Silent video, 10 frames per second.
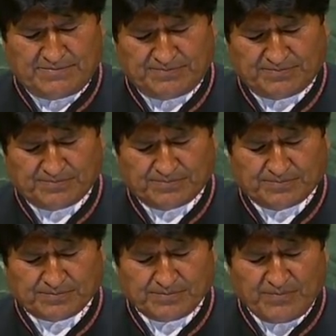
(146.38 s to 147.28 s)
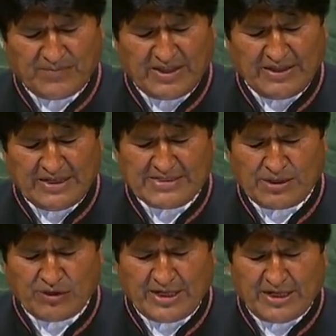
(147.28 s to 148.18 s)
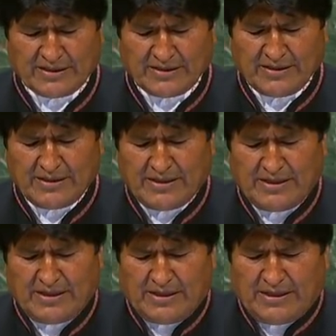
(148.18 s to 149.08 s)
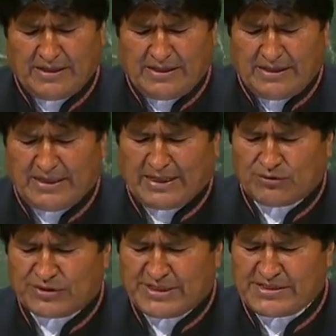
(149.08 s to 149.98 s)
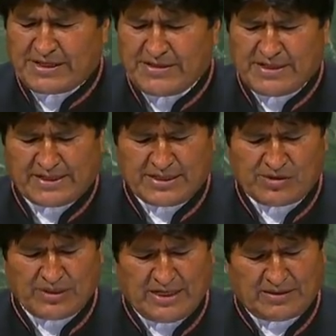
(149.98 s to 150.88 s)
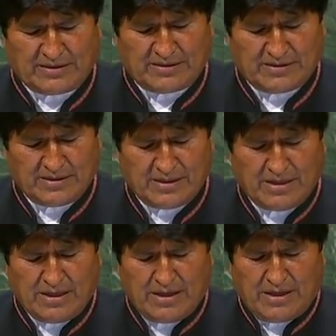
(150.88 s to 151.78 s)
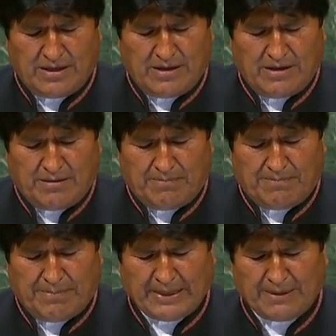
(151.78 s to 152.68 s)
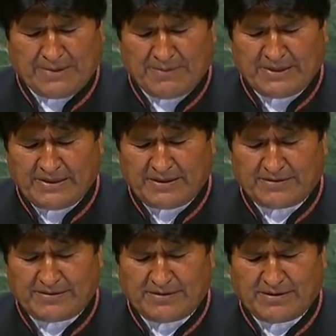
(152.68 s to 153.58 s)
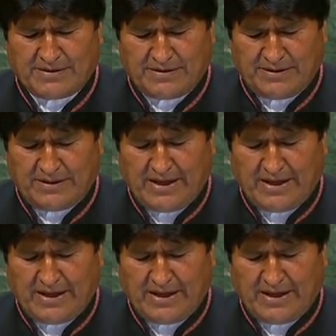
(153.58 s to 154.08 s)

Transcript: Our purposes at that time were to preserve peace and international security and justice